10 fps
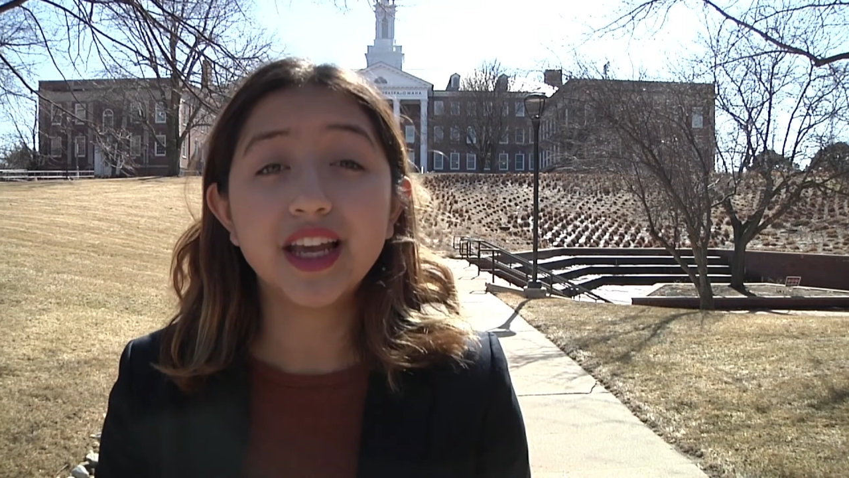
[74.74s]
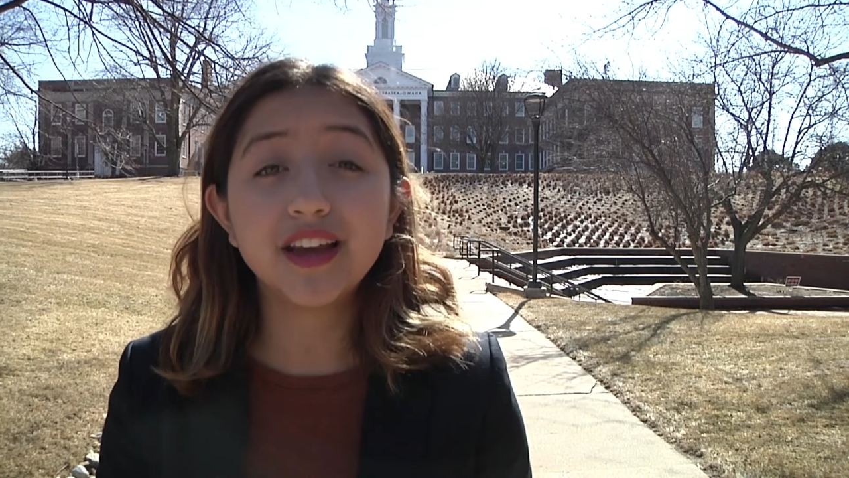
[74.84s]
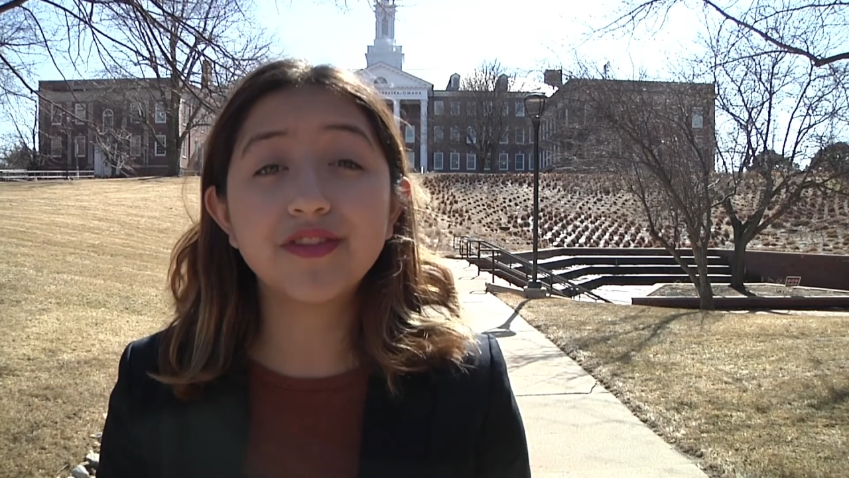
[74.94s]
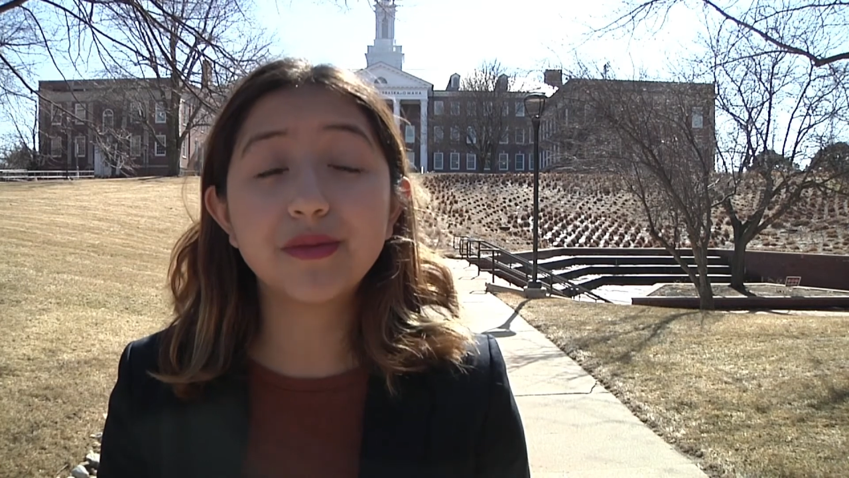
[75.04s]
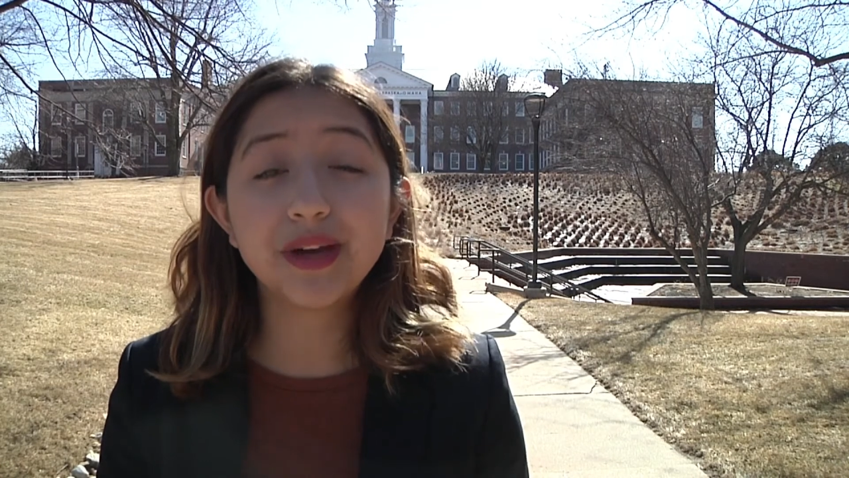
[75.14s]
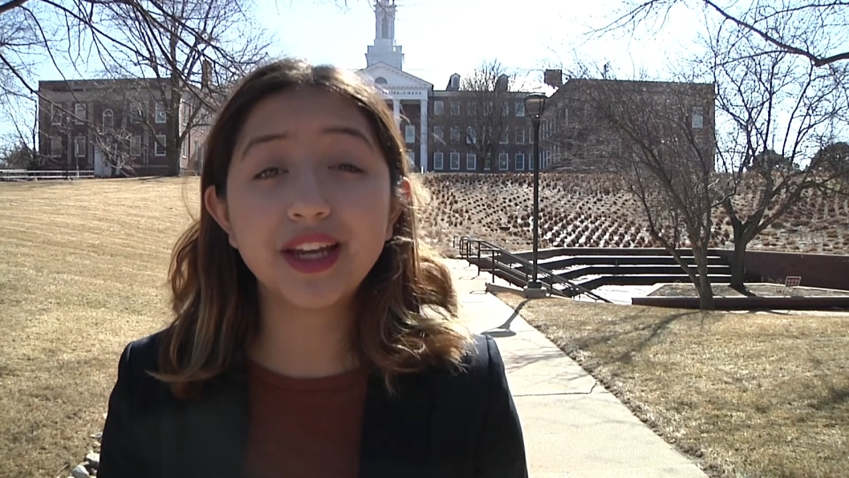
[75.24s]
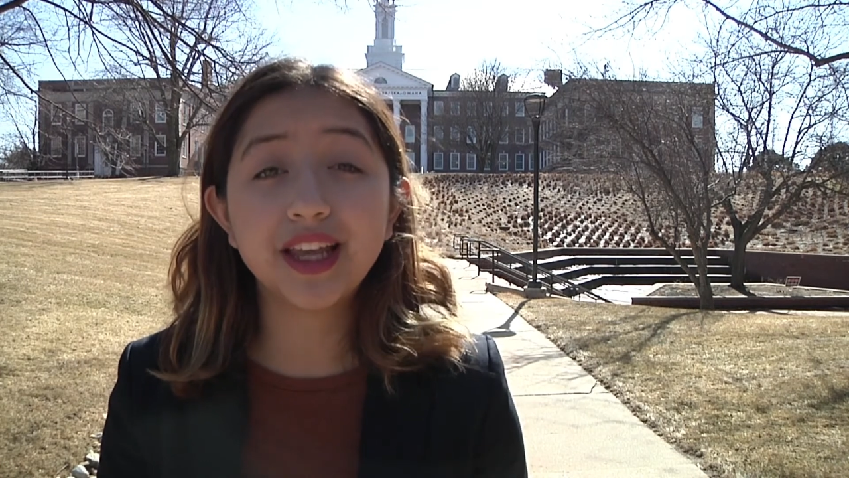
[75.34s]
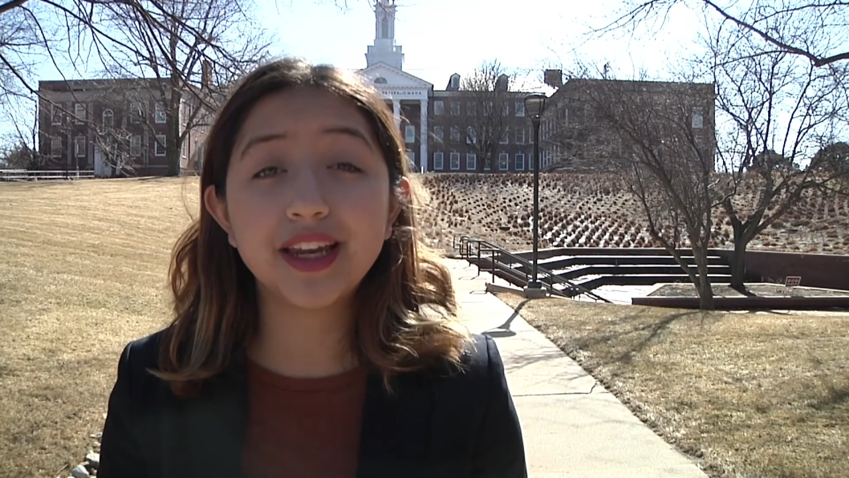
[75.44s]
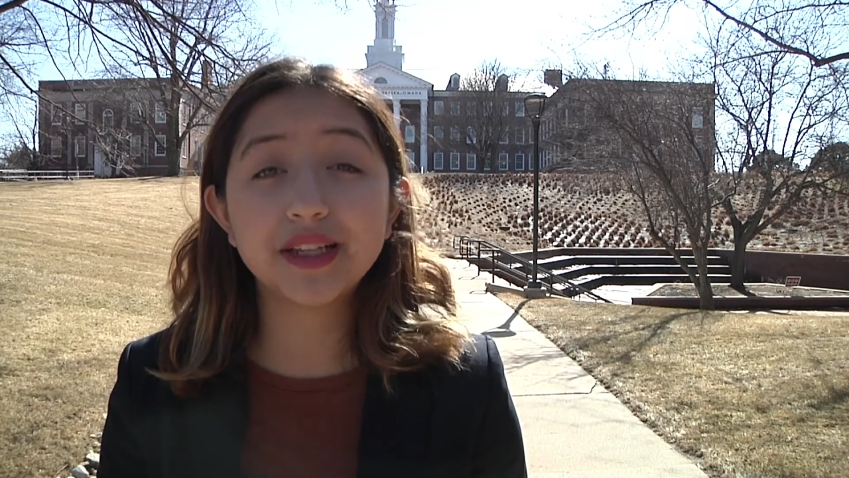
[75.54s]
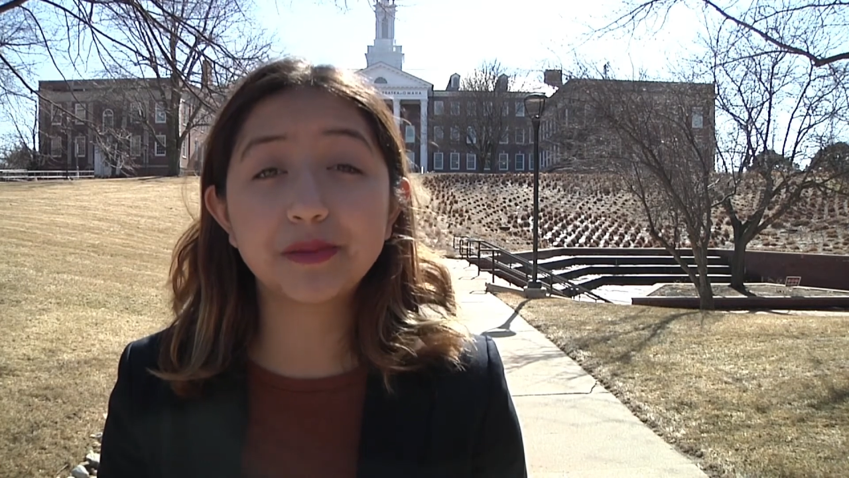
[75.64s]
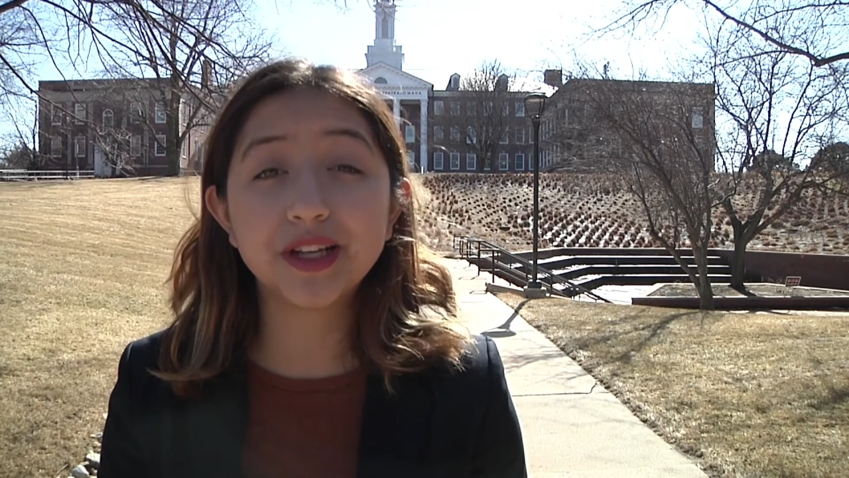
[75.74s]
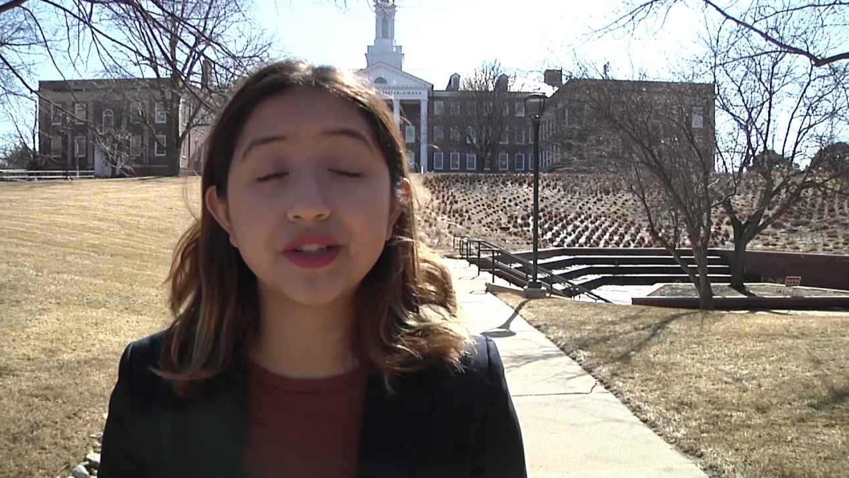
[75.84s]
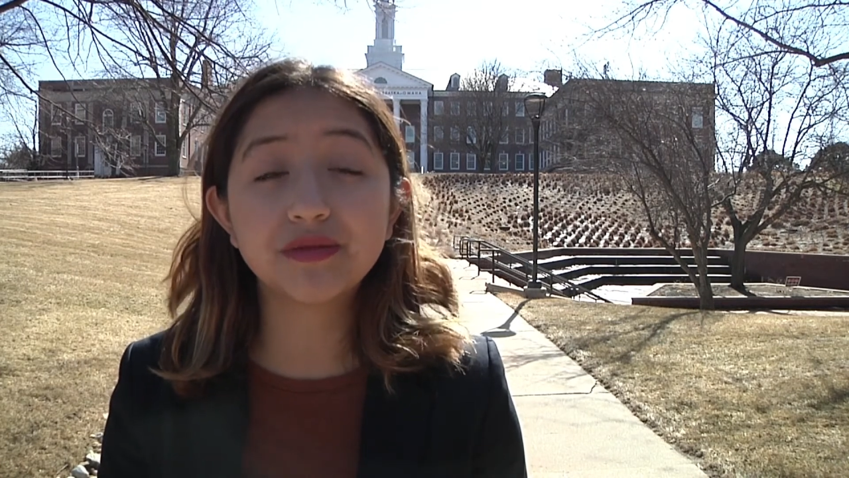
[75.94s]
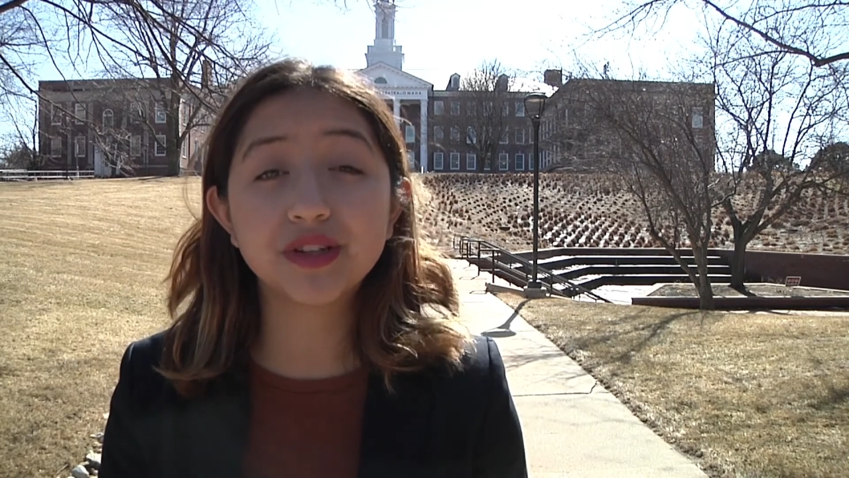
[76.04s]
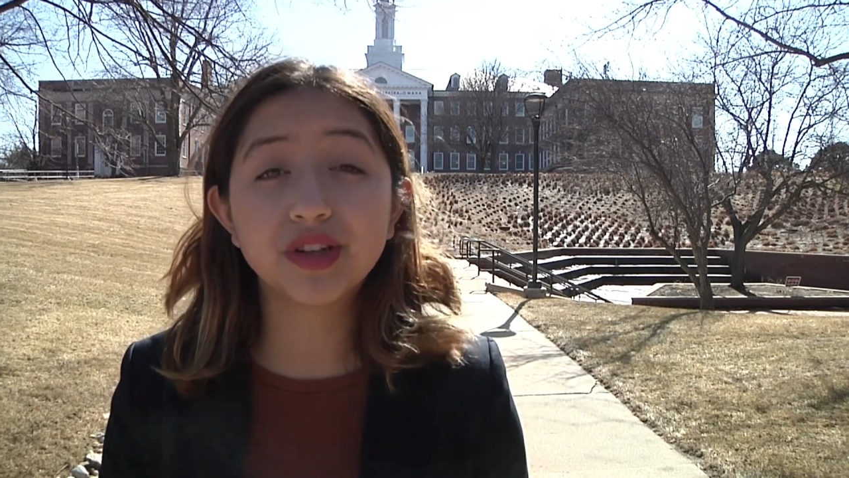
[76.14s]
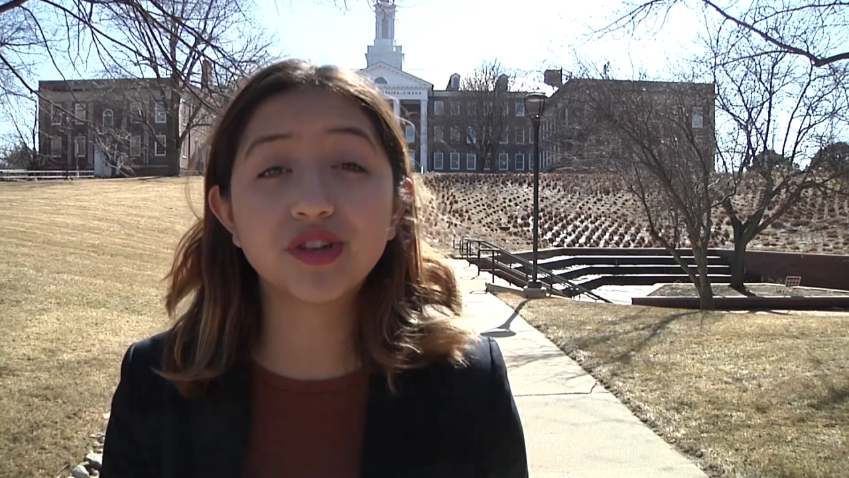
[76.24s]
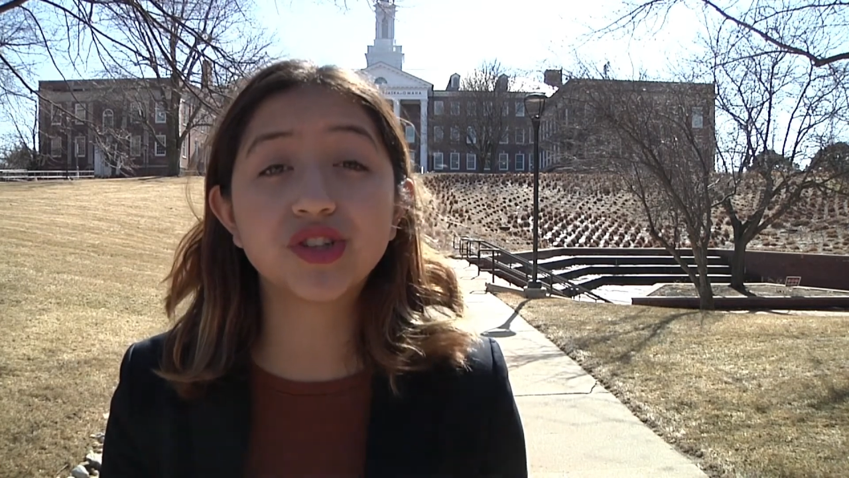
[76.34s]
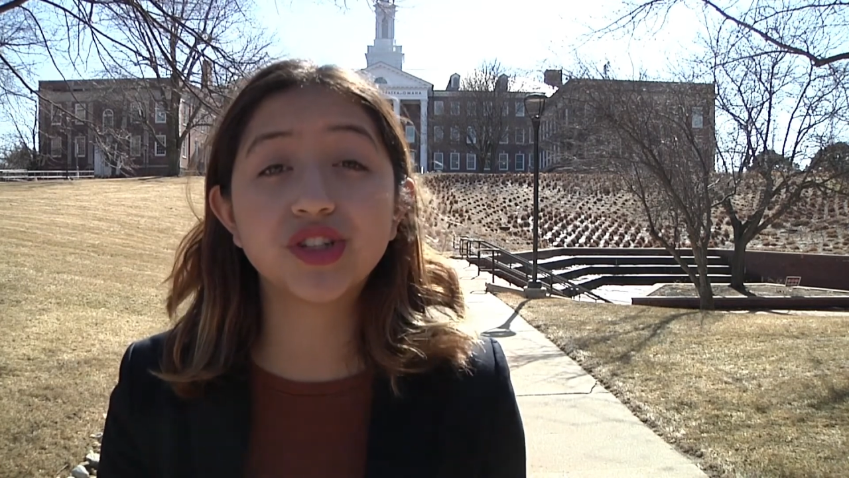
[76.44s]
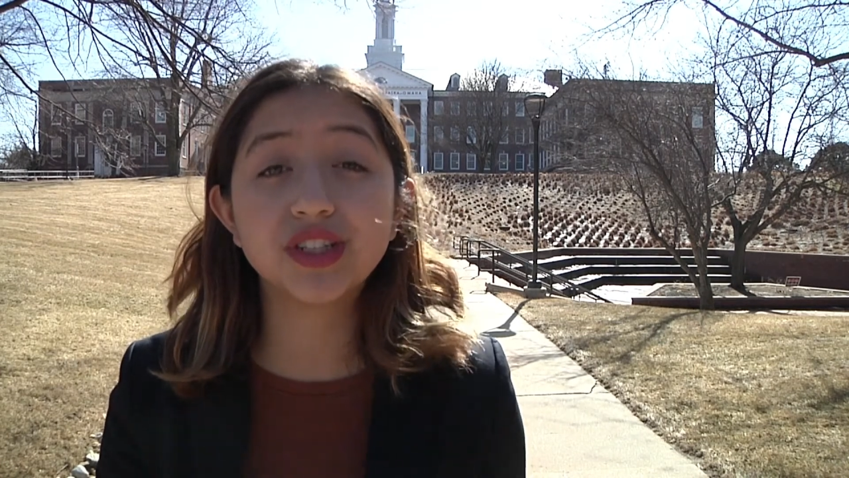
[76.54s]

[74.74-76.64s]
If the Medicaid expansion resolution